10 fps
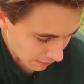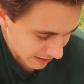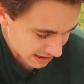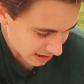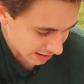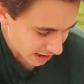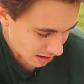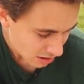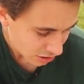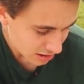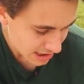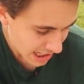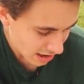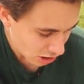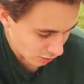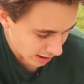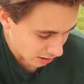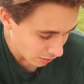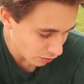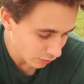But basically, you take a credit
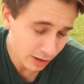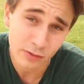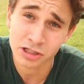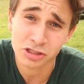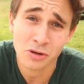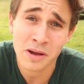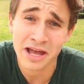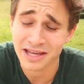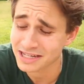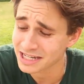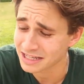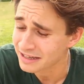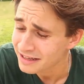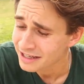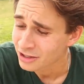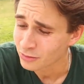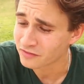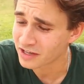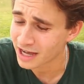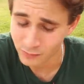card. Whoa, we don't wanna show my ID.
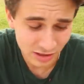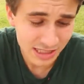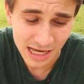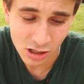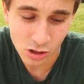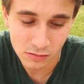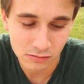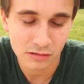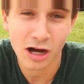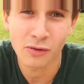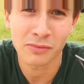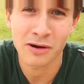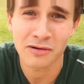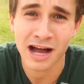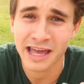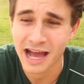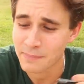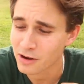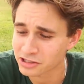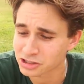We take a, oh, well, yeah, I
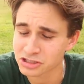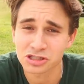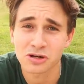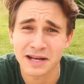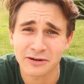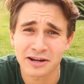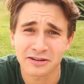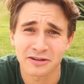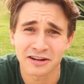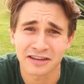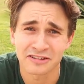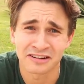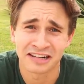probably shouldn't show my credit card either.